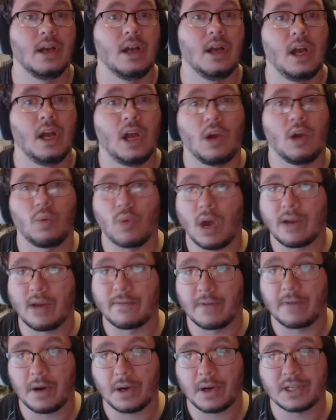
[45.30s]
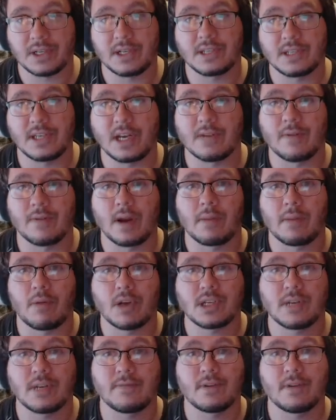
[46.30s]
Rod Fergusson, the senior vice
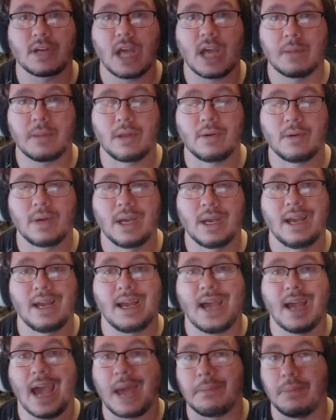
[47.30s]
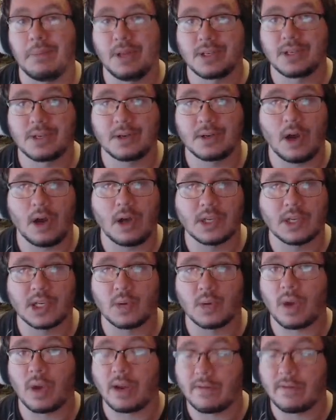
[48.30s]
president for Diablo at Blizzard, also
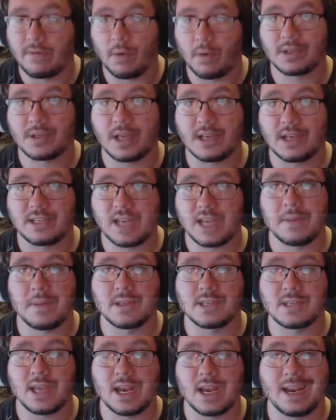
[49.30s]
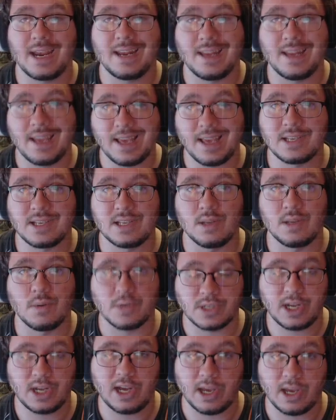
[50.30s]
reinforced that statement, saying it is those
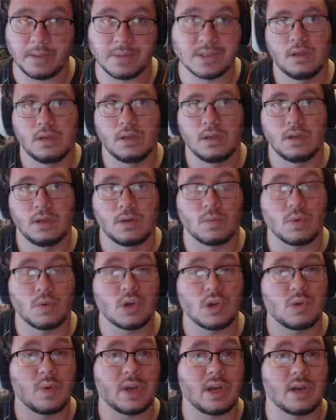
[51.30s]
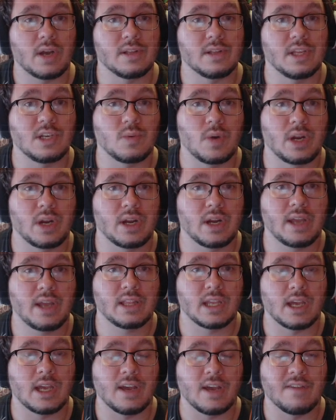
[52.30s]
times. Real quick, on the 29th
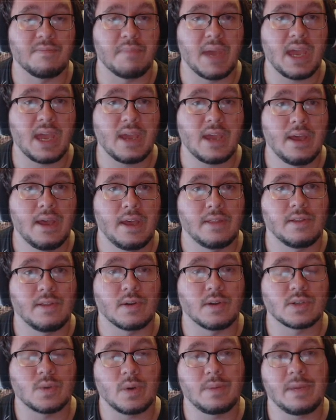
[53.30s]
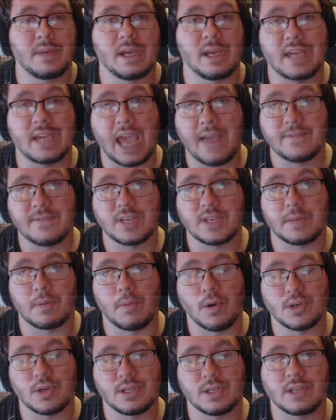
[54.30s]
of May, there's going to be a KFC
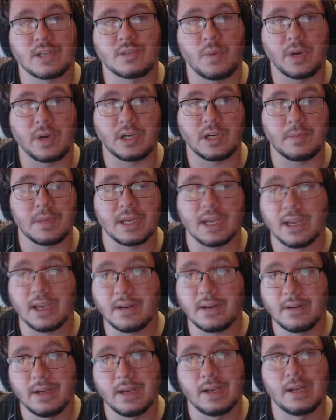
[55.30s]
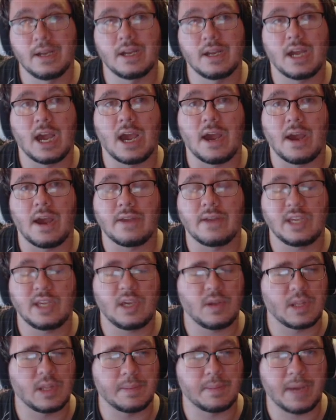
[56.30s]
promotion that is going to begin. Uh, I think you have
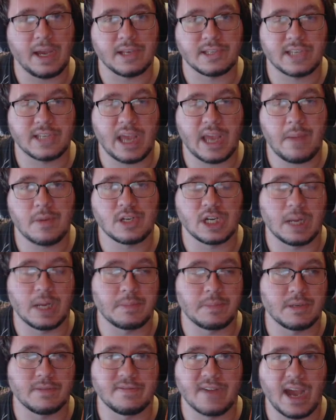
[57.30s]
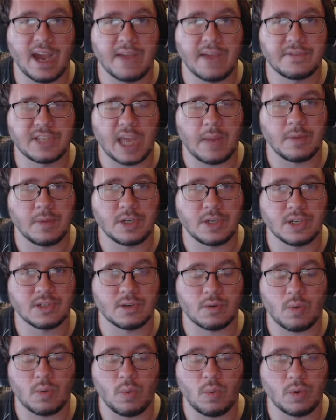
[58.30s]
to buy a sandwich and up to five sandwiches or
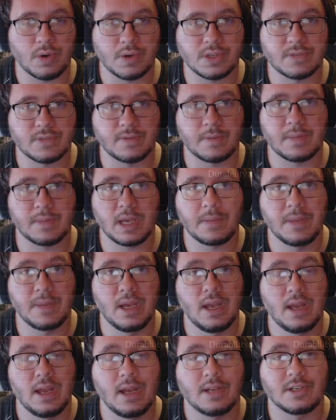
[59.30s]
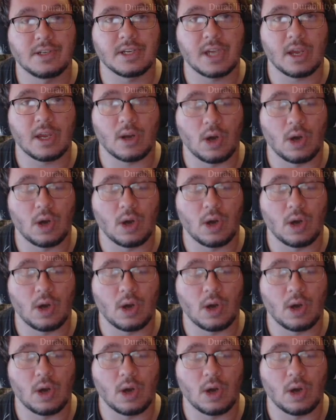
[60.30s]
orders from them to get all the